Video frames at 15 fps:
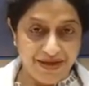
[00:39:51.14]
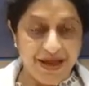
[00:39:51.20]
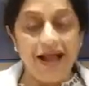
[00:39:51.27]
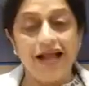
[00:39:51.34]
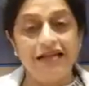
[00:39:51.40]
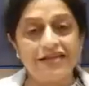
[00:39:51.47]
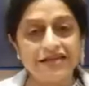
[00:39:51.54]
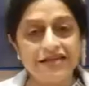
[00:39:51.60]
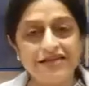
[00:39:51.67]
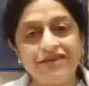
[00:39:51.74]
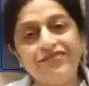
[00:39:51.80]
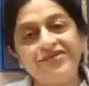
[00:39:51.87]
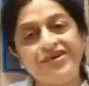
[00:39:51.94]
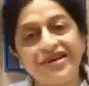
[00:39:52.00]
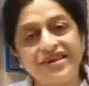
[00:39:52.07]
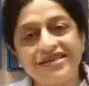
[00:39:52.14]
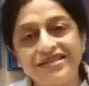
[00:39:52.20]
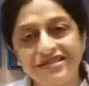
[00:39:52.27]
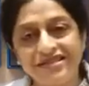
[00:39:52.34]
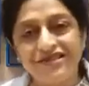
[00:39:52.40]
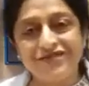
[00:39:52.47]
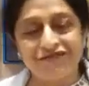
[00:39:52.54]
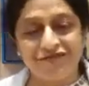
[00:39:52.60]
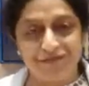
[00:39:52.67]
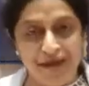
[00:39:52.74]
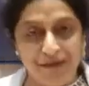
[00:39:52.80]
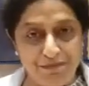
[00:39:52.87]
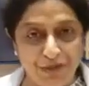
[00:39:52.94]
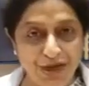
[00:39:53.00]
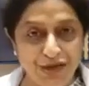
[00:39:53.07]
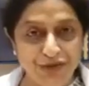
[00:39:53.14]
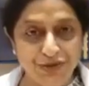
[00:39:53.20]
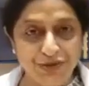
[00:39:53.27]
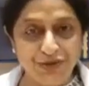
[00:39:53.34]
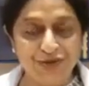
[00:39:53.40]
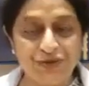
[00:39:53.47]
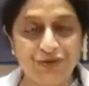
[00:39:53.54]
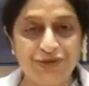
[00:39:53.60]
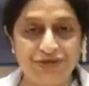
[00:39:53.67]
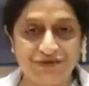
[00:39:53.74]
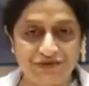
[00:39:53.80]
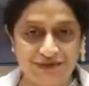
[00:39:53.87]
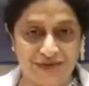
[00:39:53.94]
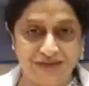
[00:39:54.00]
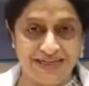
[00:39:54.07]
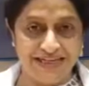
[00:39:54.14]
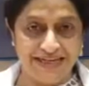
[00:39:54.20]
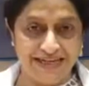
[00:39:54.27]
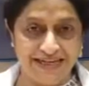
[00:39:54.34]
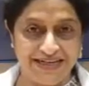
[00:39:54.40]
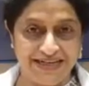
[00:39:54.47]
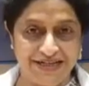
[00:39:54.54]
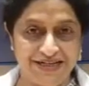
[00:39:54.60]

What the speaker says: I'll just give you an incident of my patient who was 49.